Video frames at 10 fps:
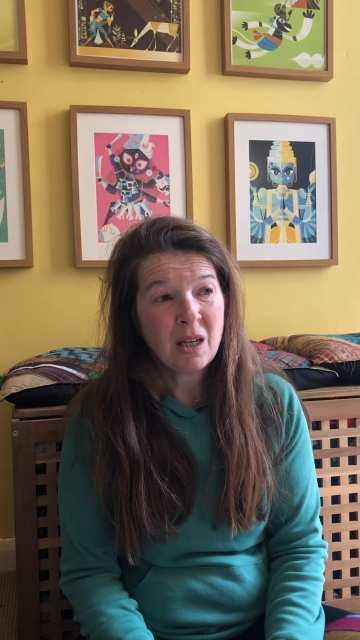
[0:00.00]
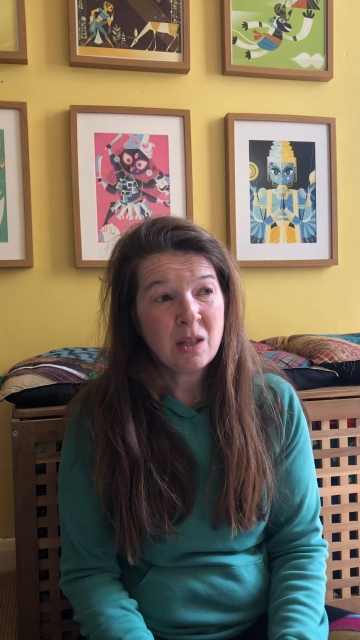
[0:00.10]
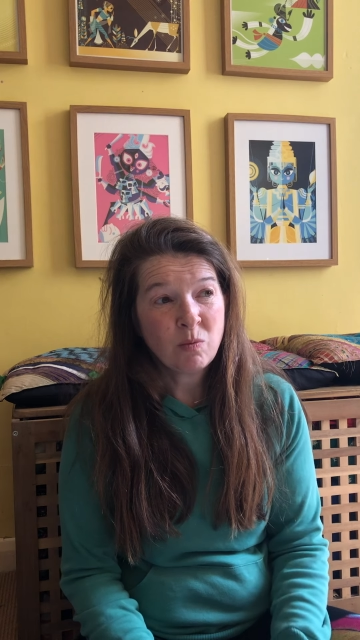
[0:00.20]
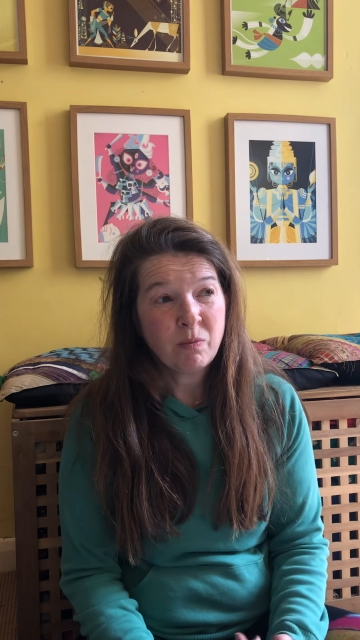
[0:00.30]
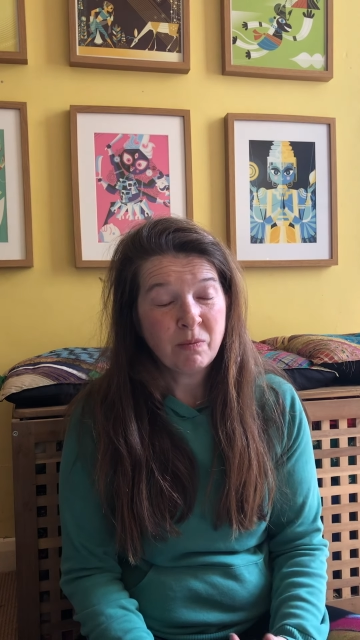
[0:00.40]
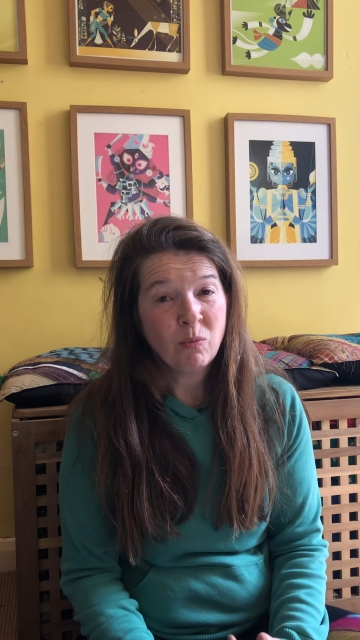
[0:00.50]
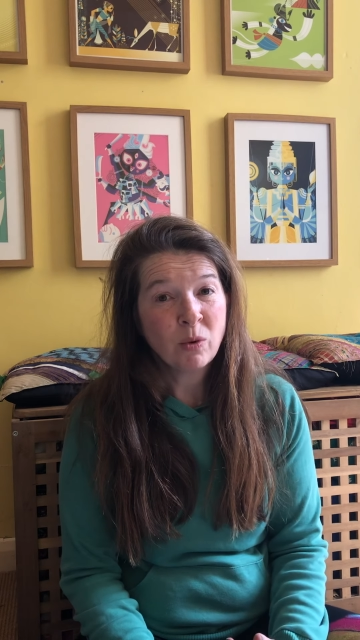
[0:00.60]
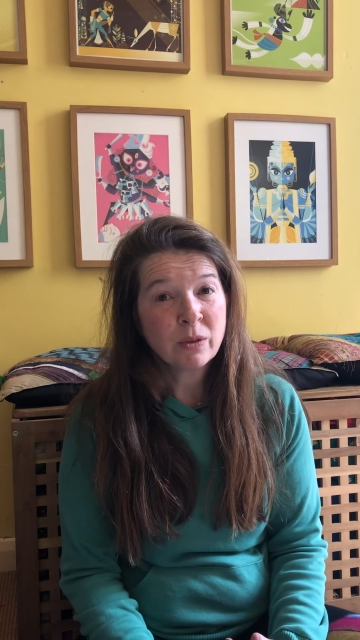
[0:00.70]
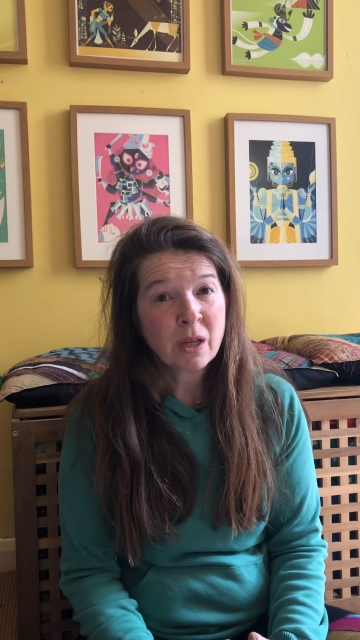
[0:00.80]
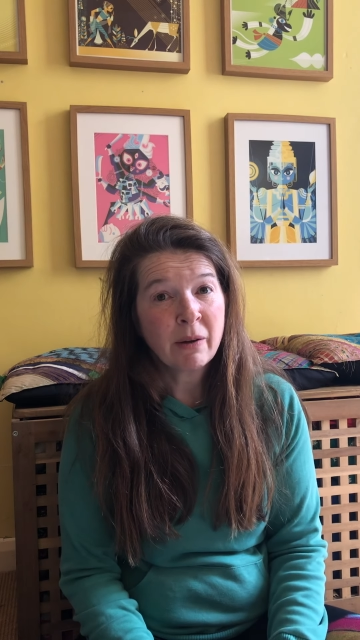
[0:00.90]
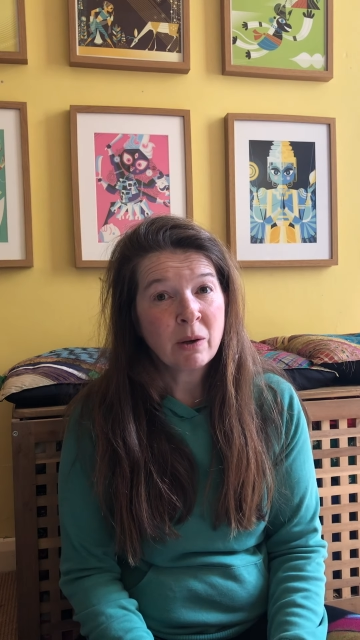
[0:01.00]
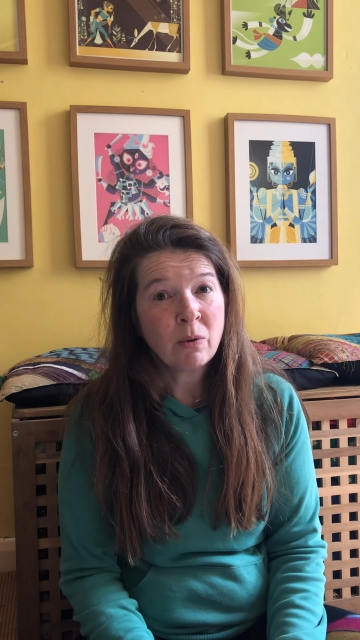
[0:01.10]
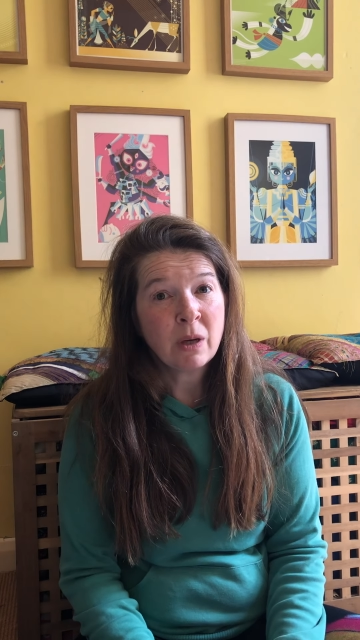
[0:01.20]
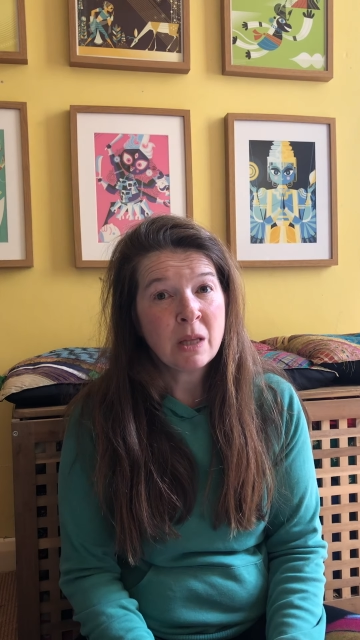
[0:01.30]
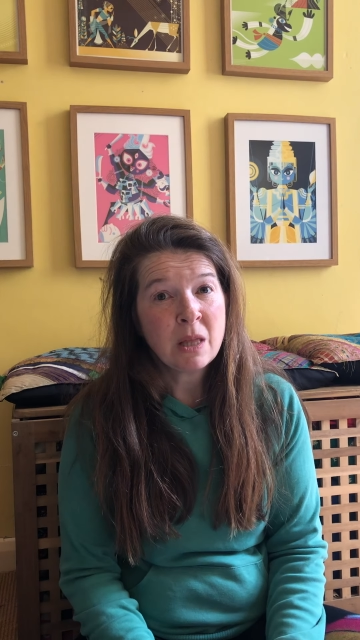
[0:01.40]
is what's going
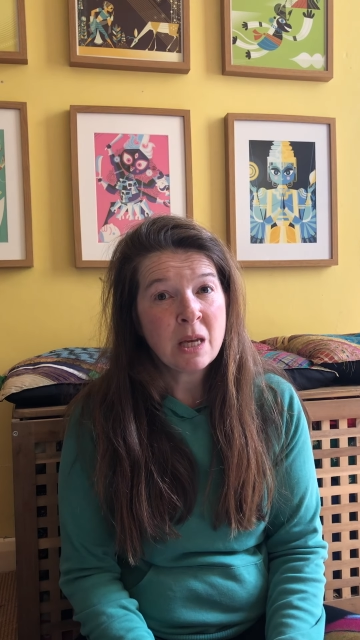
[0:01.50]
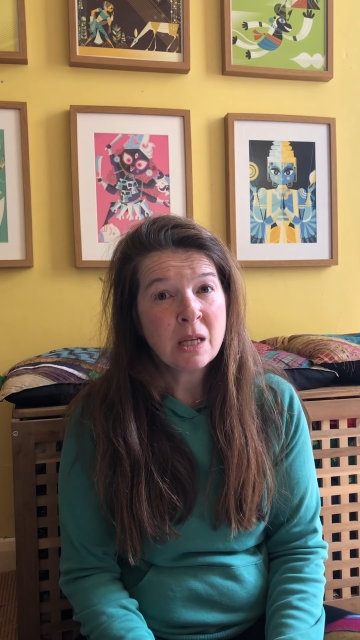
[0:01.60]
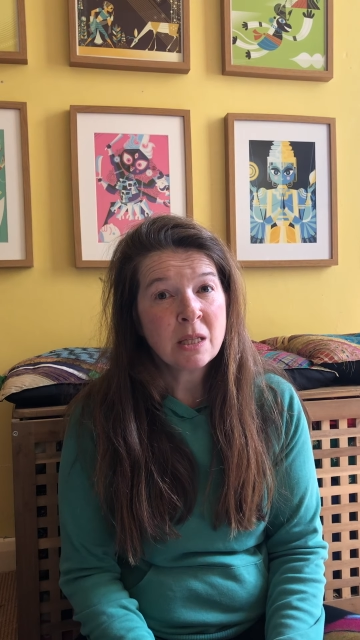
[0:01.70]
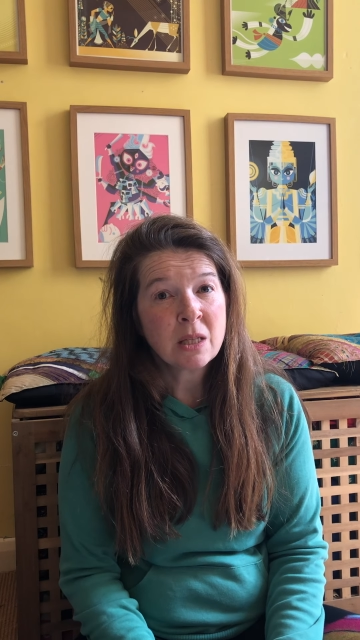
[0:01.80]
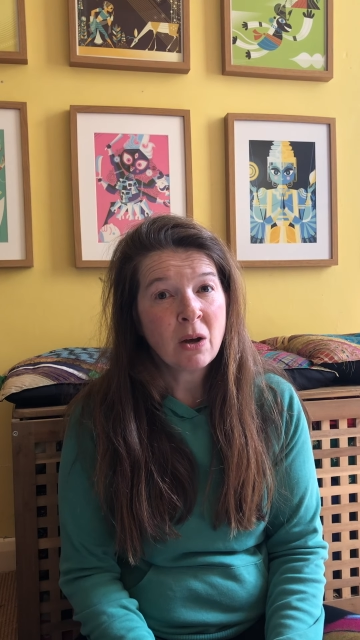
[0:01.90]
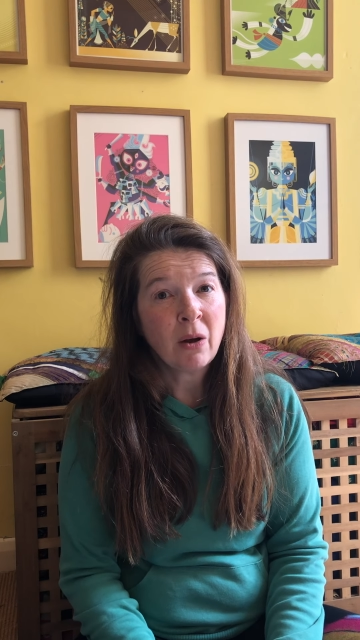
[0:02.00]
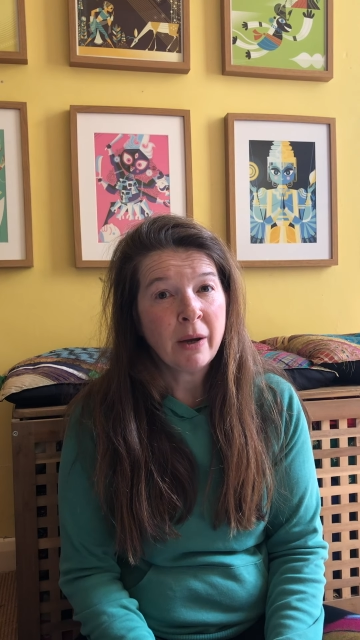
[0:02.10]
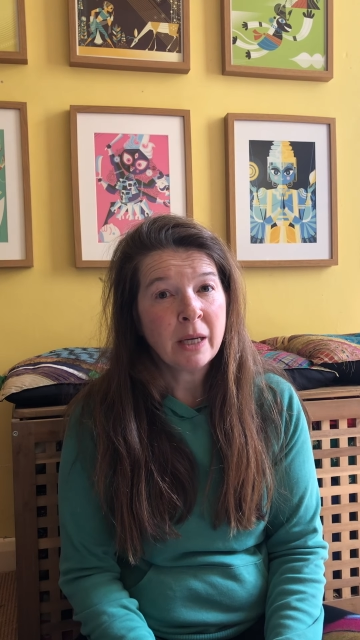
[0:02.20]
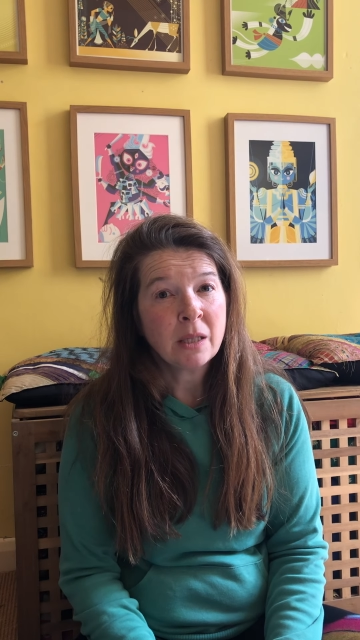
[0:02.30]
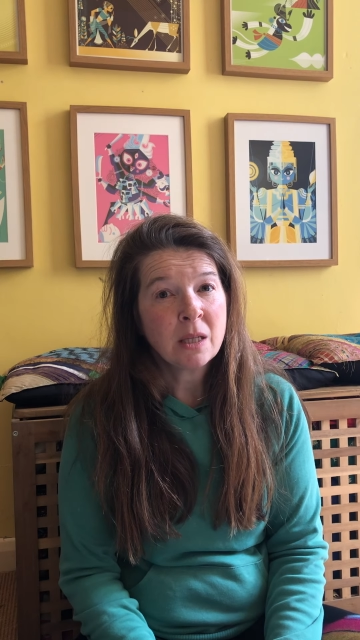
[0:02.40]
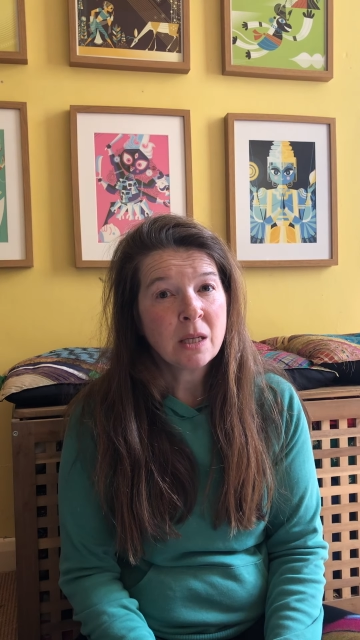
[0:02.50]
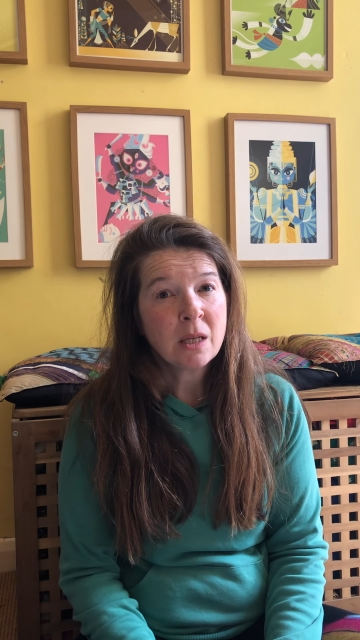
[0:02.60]
on in the inside.